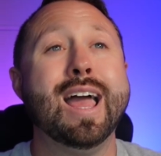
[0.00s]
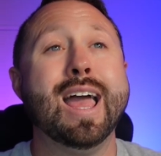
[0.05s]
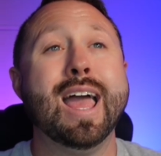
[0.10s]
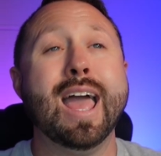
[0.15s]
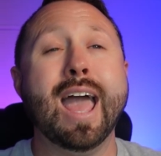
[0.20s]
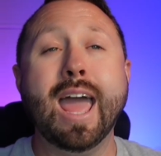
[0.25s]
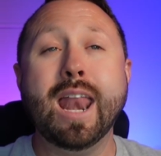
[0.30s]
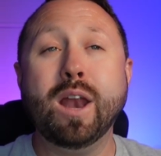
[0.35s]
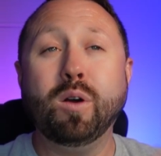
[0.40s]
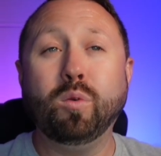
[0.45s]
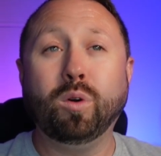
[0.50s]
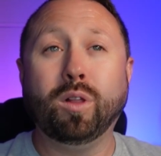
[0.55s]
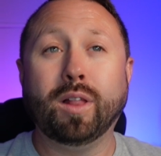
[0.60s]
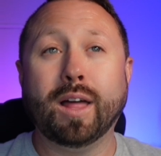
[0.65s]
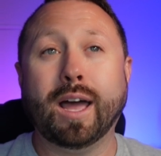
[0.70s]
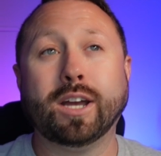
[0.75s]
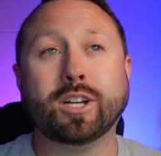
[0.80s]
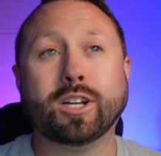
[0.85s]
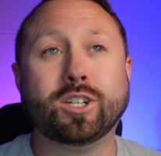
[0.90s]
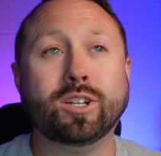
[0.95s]
and it will
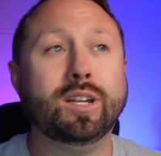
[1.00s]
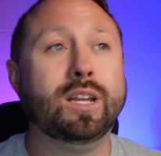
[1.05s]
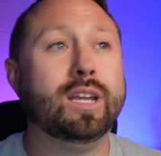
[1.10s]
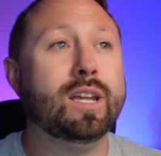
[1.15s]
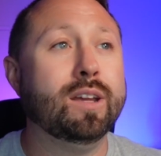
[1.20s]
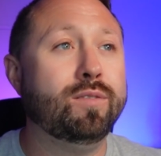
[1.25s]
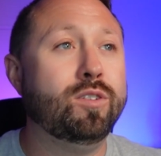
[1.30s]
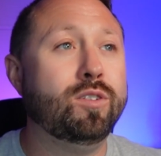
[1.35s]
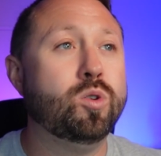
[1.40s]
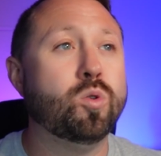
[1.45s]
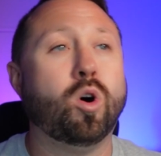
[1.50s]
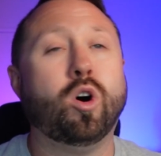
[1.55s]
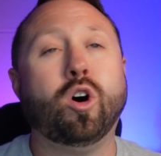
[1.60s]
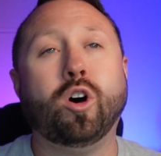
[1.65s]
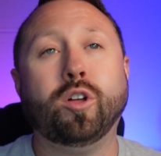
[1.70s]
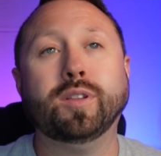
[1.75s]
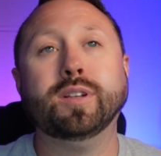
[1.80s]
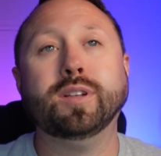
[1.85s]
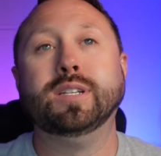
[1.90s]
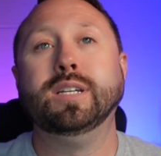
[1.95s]
actually give you
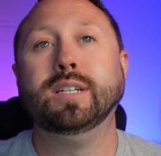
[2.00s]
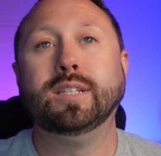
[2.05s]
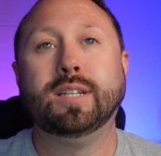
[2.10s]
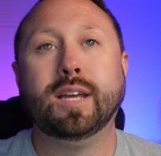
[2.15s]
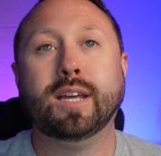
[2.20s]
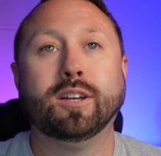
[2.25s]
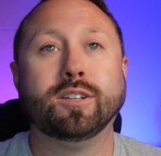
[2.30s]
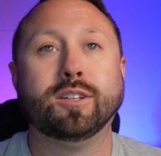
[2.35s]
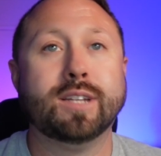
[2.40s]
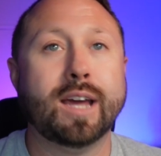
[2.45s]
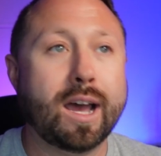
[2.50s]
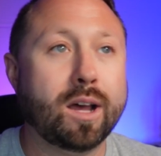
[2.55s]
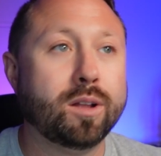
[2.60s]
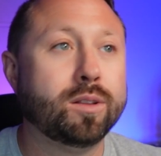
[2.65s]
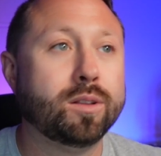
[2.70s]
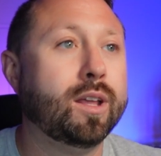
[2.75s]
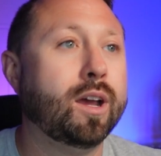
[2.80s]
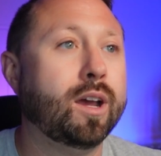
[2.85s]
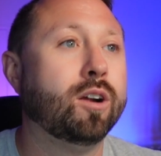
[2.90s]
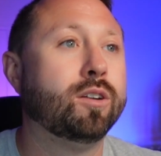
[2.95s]
all the details
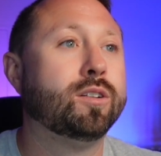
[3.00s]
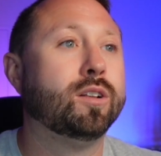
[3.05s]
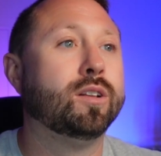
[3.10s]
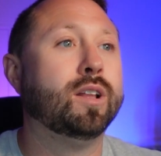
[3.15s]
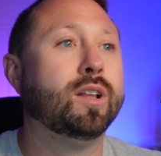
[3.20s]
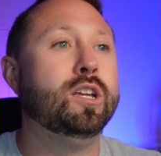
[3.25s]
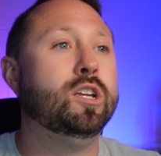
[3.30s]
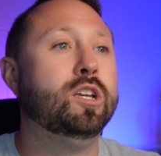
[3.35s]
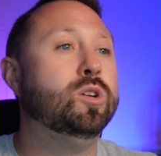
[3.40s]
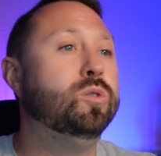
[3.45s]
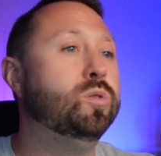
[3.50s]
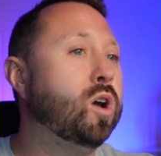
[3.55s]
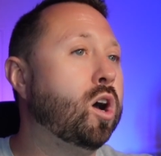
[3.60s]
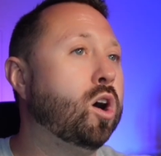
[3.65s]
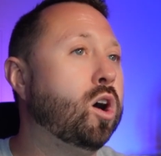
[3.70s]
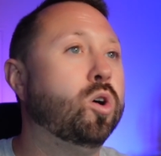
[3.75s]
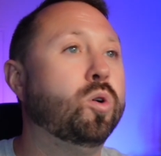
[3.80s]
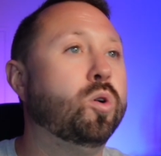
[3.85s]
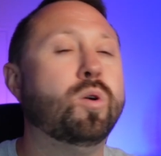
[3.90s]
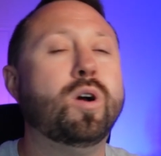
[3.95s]
out there to let you
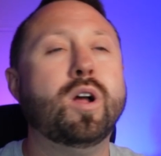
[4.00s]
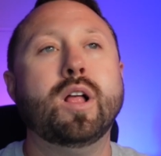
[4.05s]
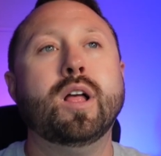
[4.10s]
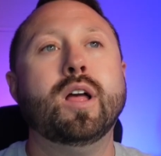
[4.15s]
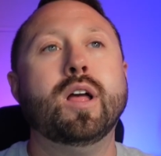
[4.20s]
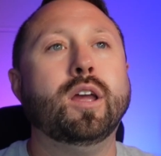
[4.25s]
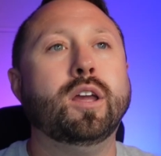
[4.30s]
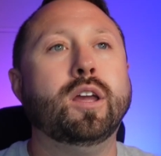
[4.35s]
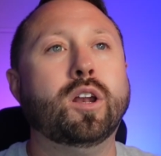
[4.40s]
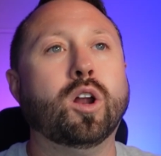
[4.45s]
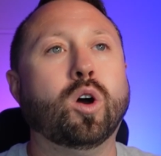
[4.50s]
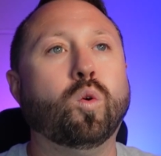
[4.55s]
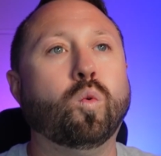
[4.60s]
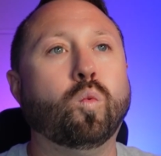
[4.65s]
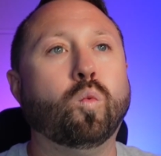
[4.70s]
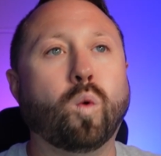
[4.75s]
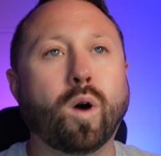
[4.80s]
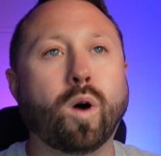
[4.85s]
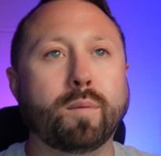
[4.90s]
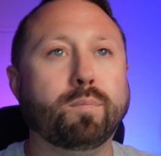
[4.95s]
know, you know,
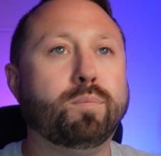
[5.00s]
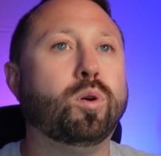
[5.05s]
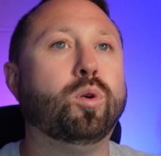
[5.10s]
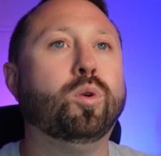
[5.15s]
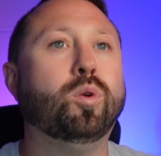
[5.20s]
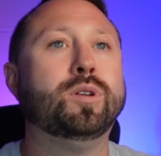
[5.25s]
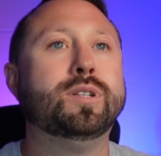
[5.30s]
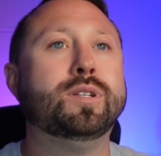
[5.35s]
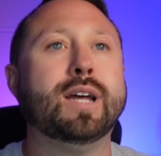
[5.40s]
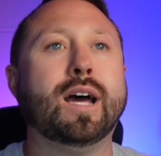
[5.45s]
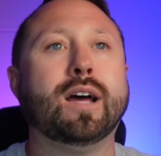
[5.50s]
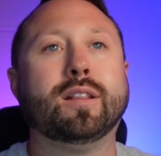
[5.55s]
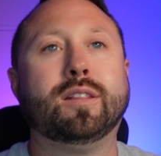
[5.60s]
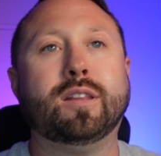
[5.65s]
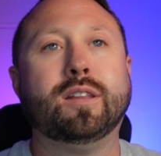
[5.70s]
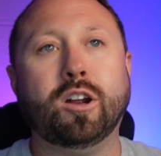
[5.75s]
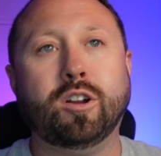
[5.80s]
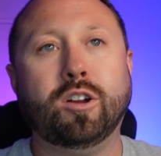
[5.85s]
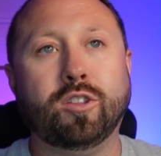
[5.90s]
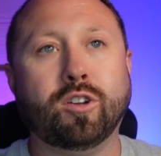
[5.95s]
what pool is out
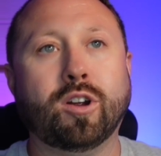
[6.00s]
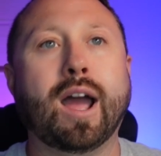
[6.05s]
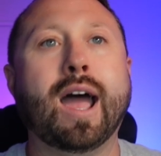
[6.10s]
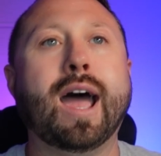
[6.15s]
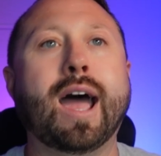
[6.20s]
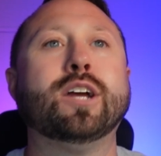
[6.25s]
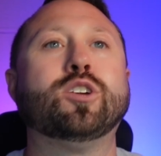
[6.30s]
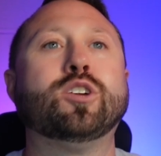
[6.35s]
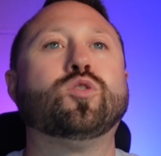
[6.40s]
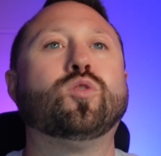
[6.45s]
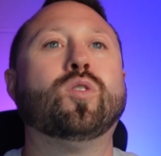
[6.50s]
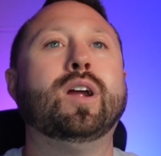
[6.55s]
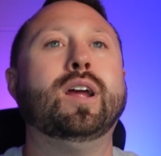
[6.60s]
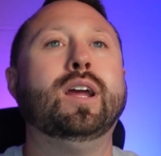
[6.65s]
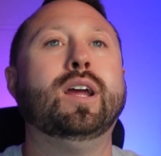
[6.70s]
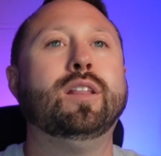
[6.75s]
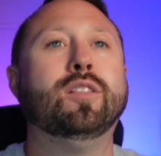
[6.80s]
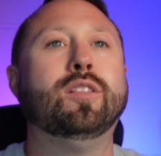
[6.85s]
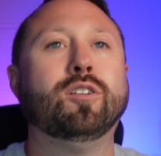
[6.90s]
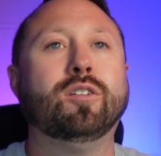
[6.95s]
there, their hash
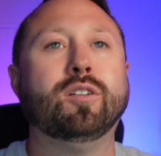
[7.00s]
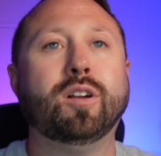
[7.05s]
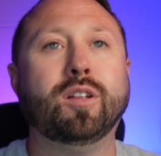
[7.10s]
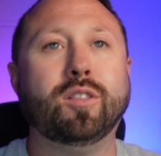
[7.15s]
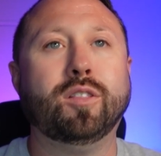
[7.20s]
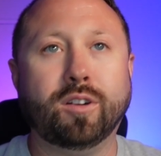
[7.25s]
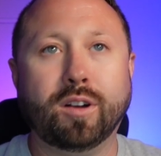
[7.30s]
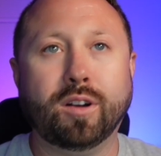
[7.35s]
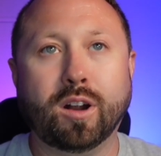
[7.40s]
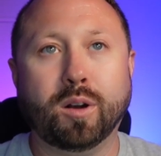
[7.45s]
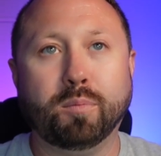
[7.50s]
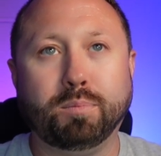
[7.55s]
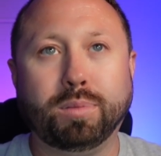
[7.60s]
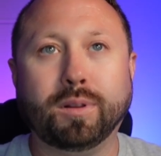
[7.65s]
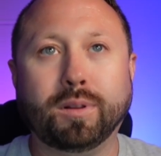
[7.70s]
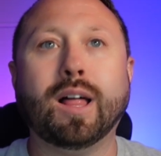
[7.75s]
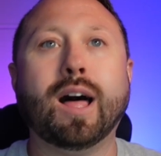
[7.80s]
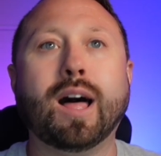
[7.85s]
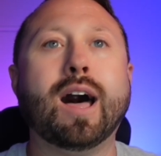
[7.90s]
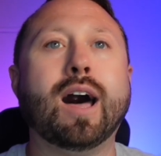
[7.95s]
rate, their, their
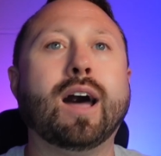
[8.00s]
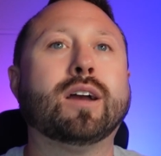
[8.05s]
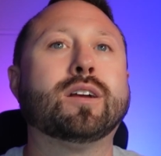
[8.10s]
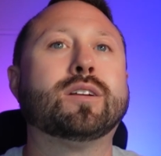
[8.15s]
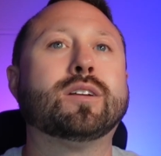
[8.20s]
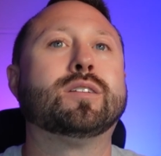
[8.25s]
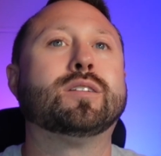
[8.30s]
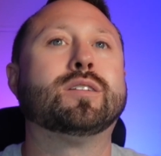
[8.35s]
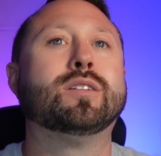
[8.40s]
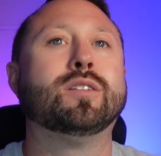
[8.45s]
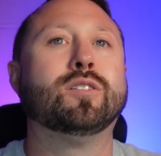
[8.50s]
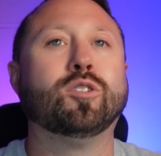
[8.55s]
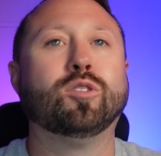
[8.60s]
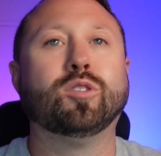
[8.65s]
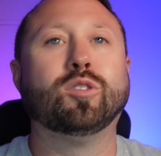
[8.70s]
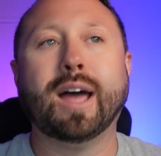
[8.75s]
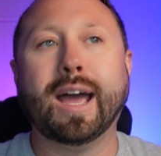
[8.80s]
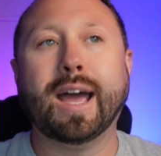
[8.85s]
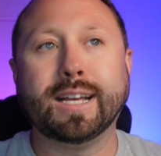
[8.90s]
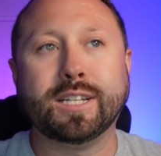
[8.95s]
blocks, their
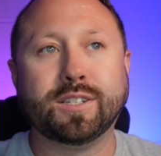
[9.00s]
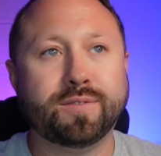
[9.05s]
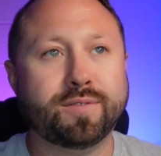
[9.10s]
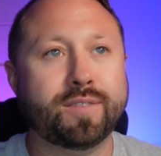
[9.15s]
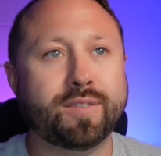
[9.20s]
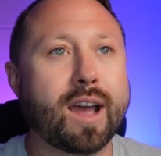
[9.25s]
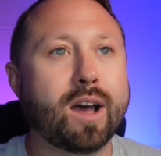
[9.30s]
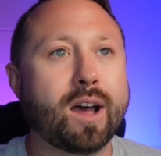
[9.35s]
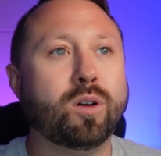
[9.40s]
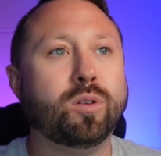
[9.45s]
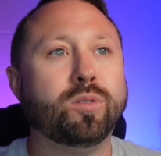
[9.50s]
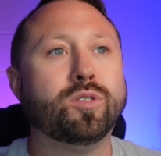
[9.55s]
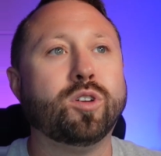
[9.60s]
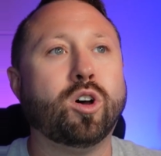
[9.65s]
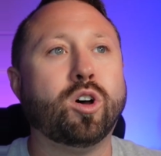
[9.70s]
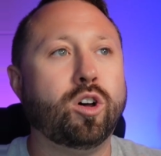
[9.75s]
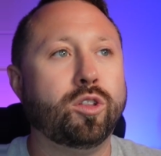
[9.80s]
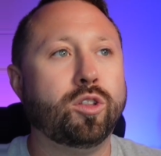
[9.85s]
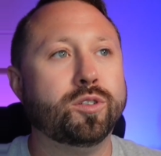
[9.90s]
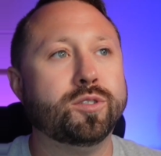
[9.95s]
last found,
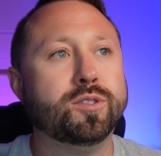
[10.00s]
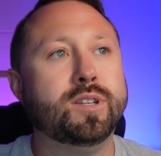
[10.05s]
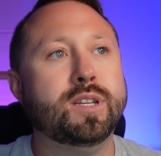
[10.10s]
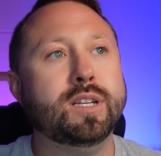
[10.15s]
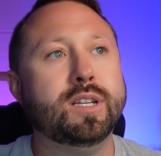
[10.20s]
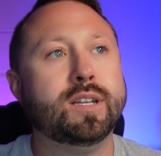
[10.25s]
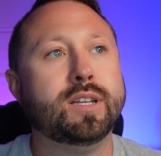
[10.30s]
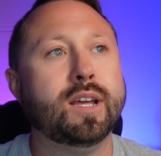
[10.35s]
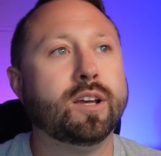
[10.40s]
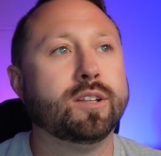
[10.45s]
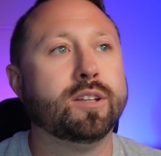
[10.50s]
all those details.